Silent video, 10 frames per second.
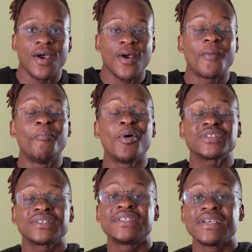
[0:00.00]

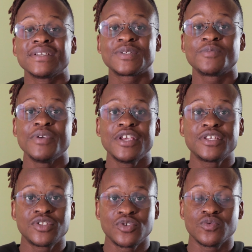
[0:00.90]
Compositing
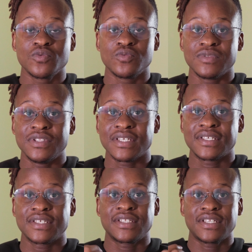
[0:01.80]
speaks to the
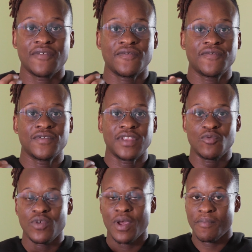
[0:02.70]
stuff that
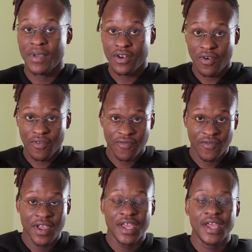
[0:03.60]
we are made of,
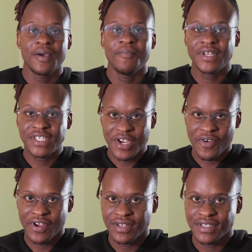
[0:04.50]

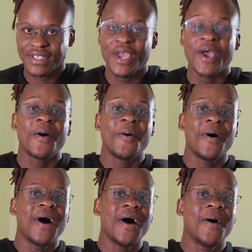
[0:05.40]
materials,
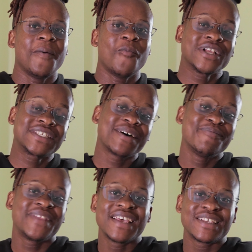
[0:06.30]
what
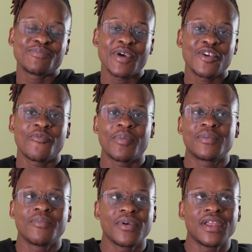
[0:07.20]
something is made of, but
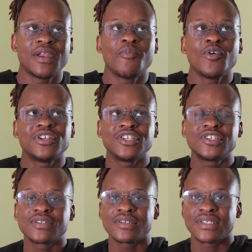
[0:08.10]
in a more
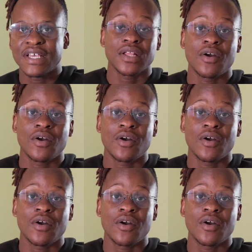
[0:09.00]
digital sense.